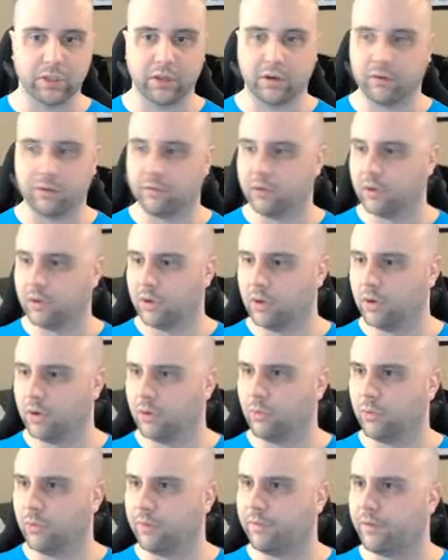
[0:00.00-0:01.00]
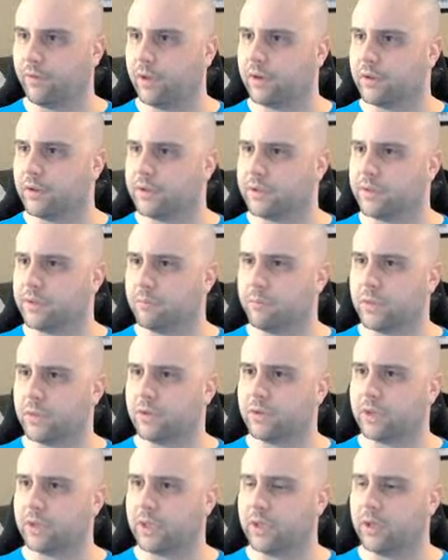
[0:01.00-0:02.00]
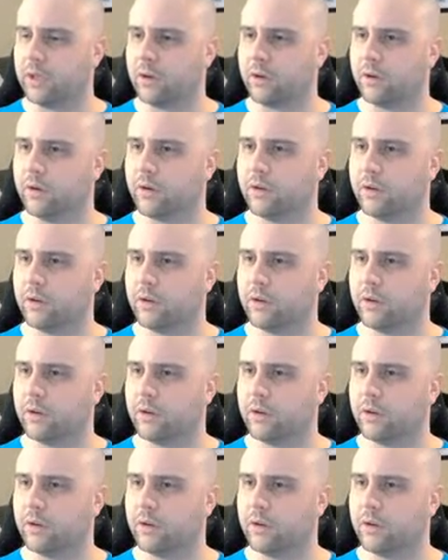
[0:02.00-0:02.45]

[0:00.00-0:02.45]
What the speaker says: going to re-find us some music here.